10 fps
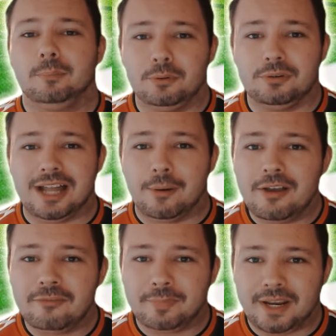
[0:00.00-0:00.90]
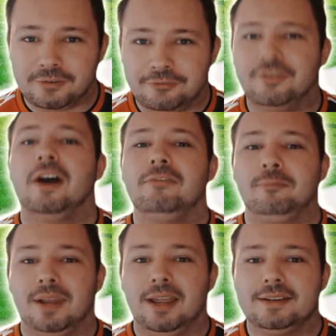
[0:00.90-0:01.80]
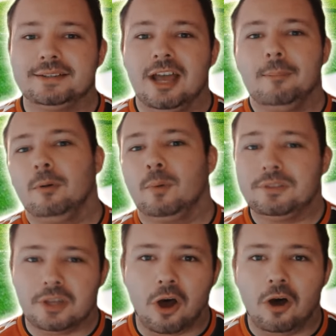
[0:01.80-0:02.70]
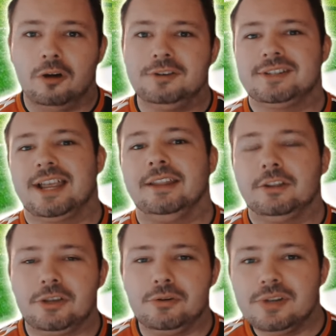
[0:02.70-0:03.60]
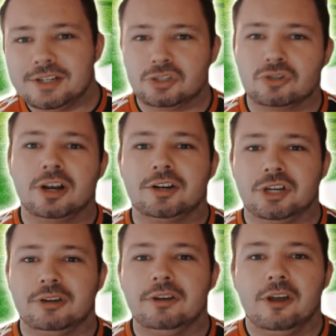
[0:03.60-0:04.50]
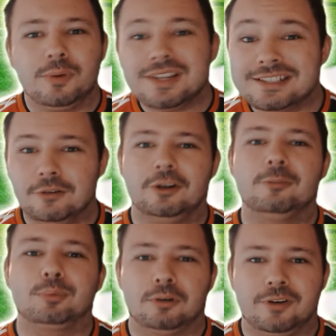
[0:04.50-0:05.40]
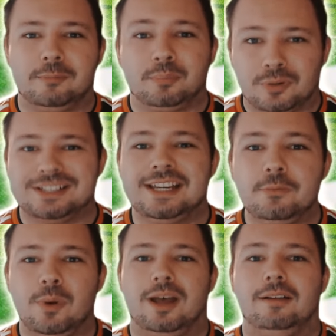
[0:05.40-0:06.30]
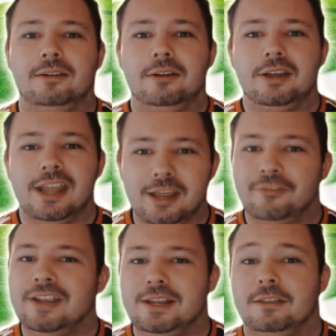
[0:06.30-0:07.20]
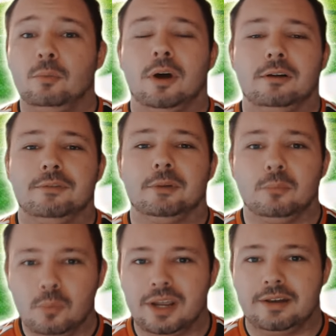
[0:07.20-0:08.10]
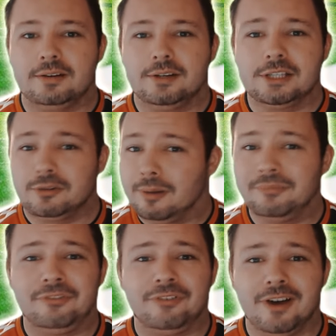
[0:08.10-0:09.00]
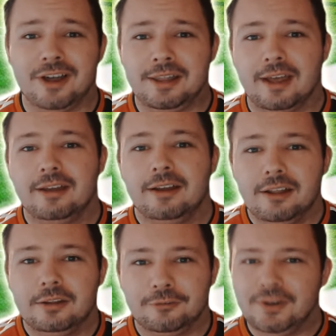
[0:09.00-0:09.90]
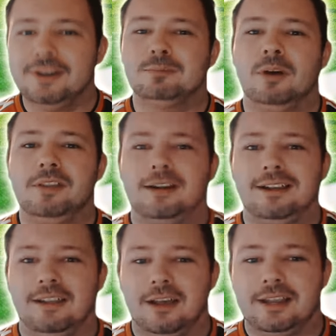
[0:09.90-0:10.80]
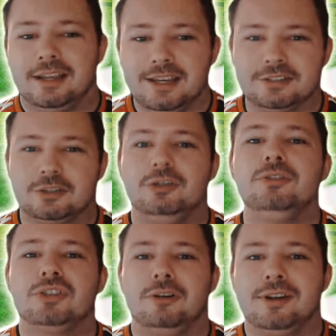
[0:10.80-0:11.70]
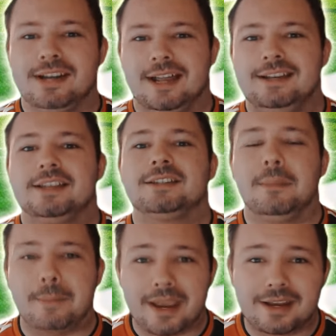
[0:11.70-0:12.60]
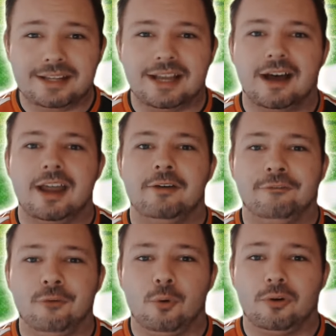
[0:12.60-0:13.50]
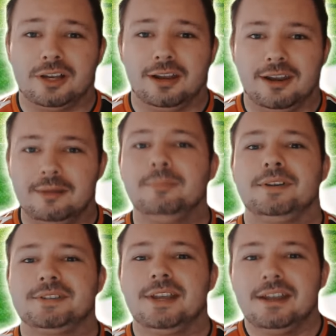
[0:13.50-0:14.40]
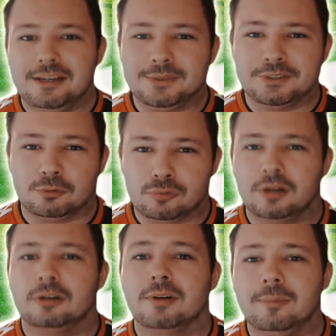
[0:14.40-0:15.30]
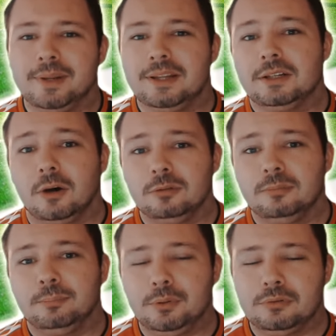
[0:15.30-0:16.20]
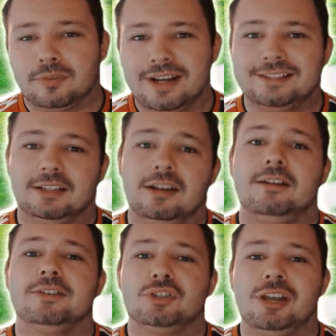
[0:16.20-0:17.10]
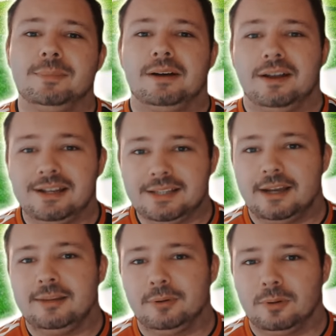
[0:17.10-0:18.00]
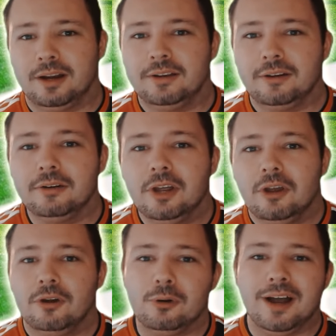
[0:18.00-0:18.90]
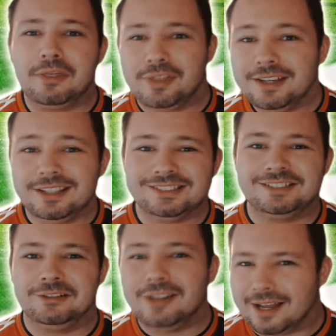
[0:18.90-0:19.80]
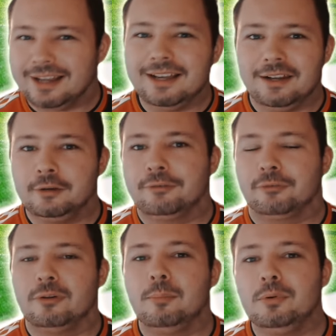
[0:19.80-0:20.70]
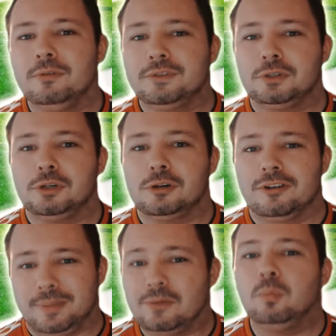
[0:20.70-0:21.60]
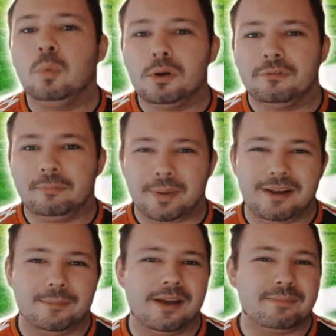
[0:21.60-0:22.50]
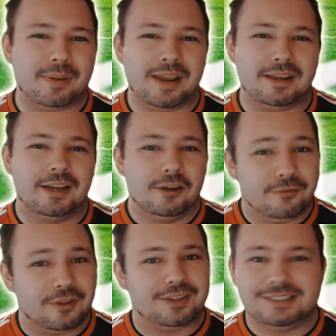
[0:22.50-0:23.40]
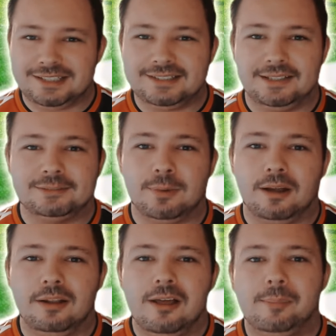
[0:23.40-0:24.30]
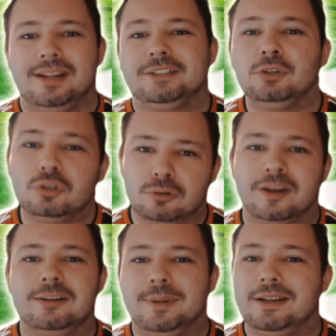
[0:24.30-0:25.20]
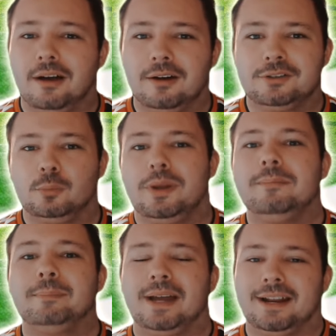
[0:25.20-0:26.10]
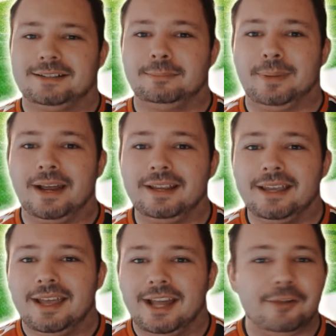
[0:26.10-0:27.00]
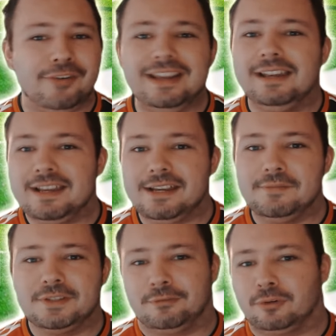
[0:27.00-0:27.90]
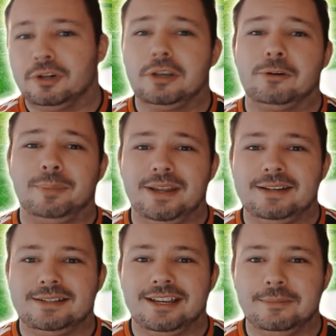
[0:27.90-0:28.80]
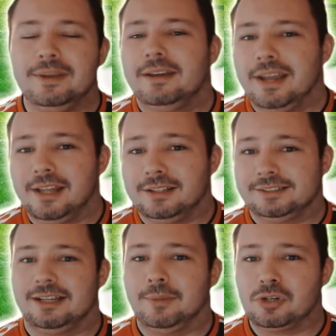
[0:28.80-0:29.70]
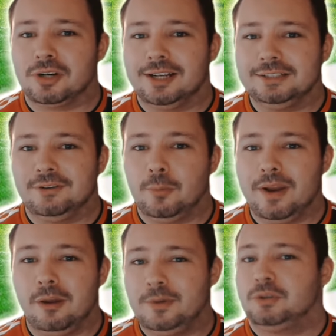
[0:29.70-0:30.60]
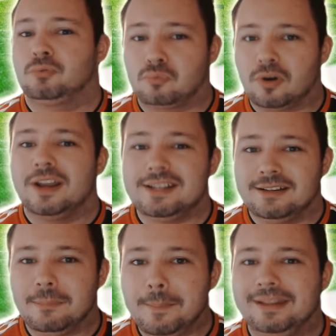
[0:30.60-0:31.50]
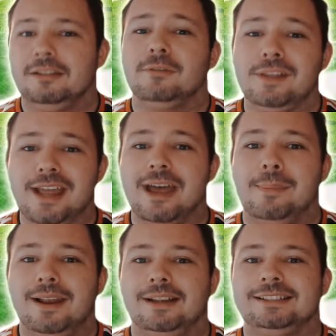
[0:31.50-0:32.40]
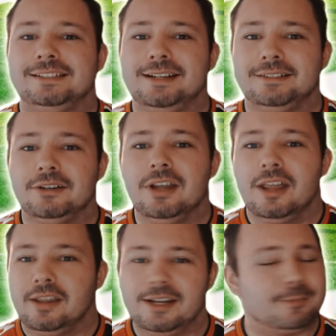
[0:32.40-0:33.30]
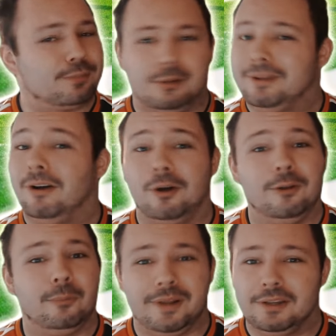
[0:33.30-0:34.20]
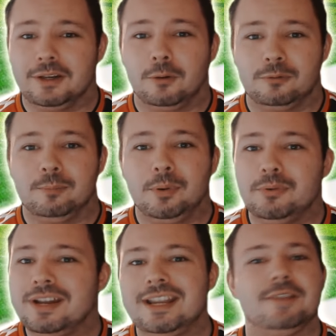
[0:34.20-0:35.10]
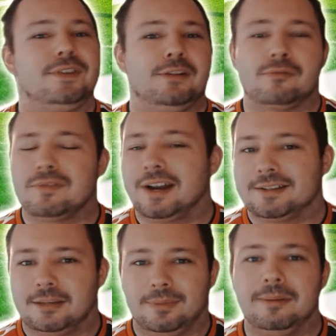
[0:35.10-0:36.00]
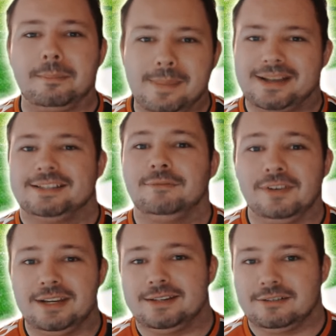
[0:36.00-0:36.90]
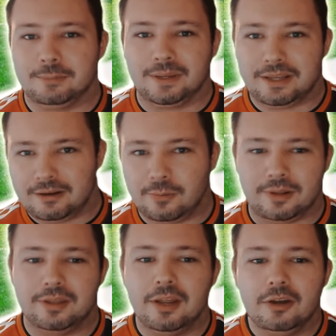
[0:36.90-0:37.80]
Boot. Now I've picked five players, but with the odds and the unit structure, we're still going to profit pretty well if either one of them win. So I'm fine there. The first one that I like is Cucho Hernandez, the main guy for Columbus. He was the runner-up in the Golden Boot race last year behind Denny Bouanga, who I think is still angling for a move to Europe. He would have been my pick for this season as well, but it's incredibly hard to win back-to-back. And if he leaves for a European team in the summer transfer window, which is right in the middle of the MLS season, then he's probably not going to win the Golden Boot, even if he racks up a massive lead to begin with.